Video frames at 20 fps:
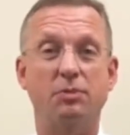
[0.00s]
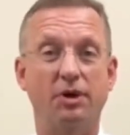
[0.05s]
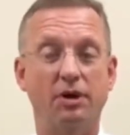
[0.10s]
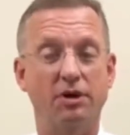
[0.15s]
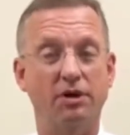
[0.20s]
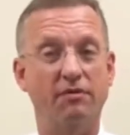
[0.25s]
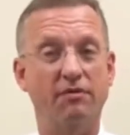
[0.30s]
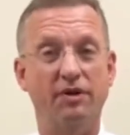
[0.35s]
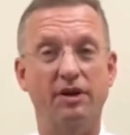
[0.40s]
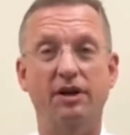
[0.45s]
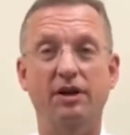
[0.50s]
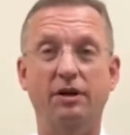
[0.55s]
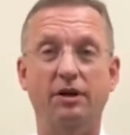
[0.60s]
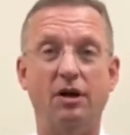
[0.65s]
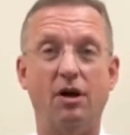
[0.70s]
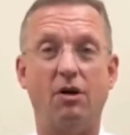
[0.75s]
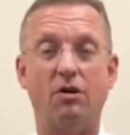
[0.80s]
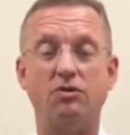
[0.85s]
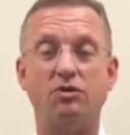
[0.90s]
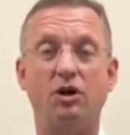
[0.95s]
spear
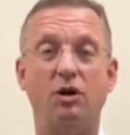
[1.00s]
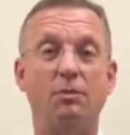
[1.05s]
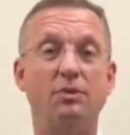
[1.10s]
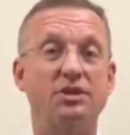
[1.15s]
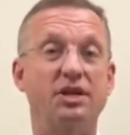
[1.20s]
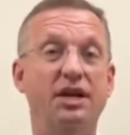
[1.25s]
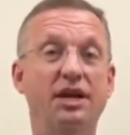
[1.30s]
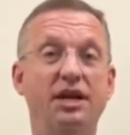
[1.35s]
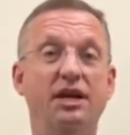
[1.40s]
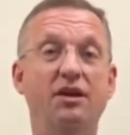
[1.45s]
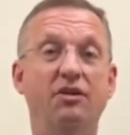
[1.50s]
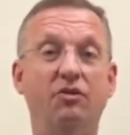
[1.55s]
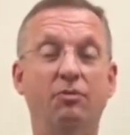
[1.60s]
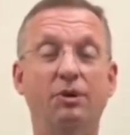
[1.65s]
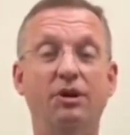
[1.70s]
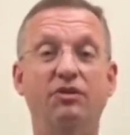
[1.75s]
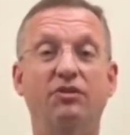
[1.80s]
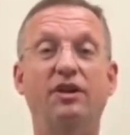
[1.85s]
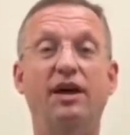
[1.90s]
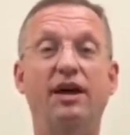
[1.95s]
defending Donald Trump as he
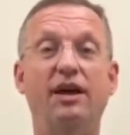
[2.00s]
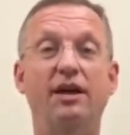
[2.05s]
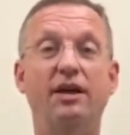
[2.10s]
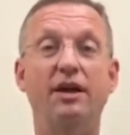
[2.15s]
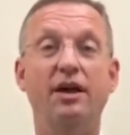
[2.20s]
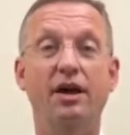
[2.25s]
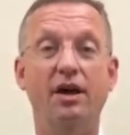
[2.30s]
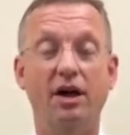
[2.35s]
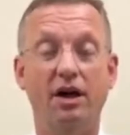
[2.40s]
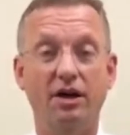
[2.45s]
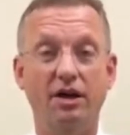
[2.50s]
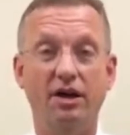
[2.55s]
has been standing